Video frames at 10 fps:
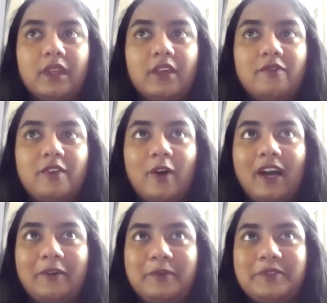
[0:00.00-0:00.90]
If not,
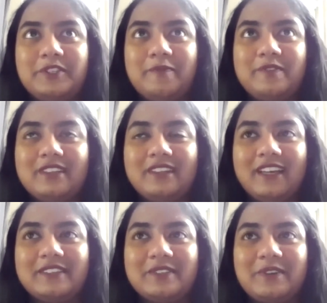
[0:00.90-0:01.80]
I will jump to the
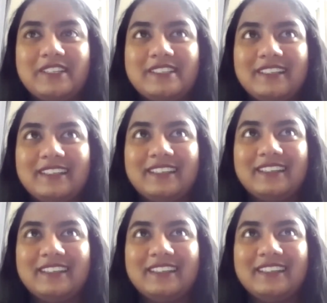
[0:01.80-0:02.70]
next question.